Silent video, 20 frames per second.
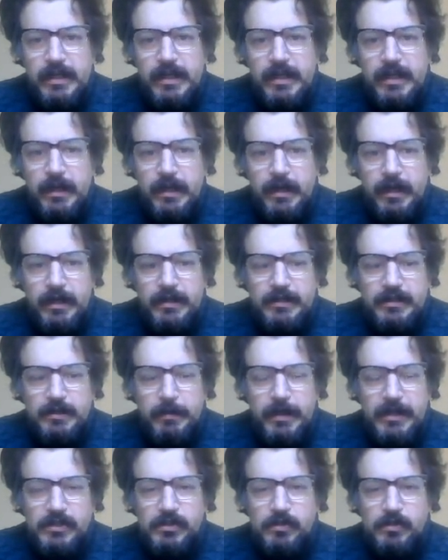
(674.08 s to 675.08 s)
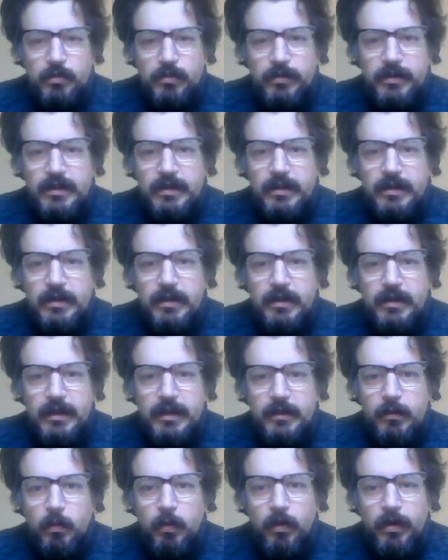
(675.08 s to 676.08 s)
to make sure
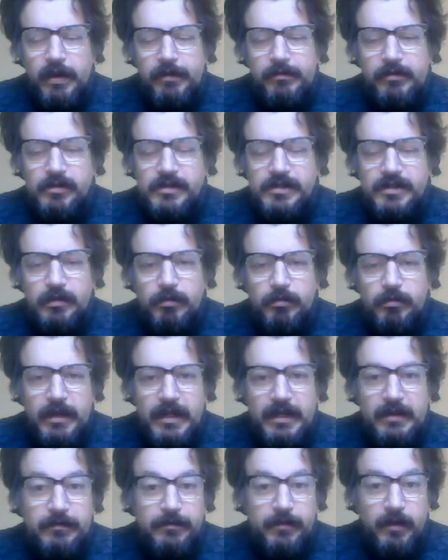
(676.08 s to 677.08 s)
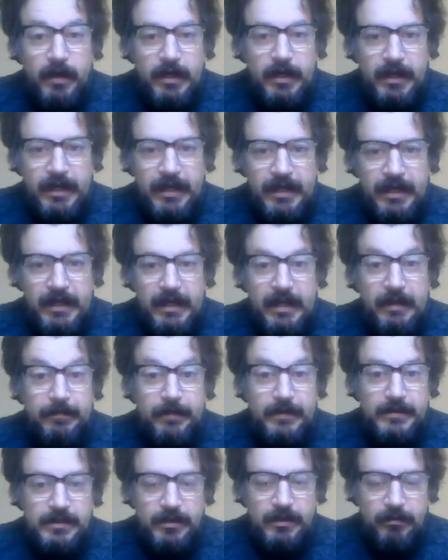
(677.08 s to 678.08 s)
that whatever is agreed finally, if
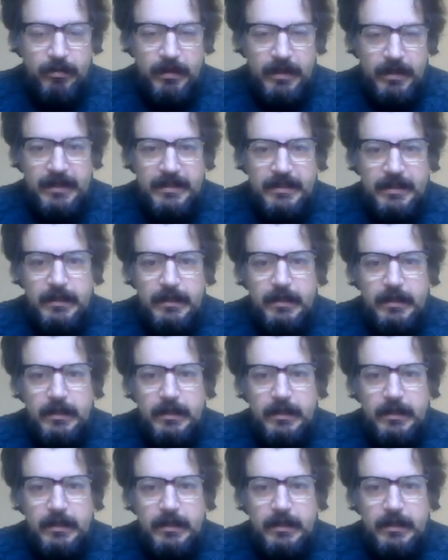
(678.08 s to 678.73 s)
it's agreed,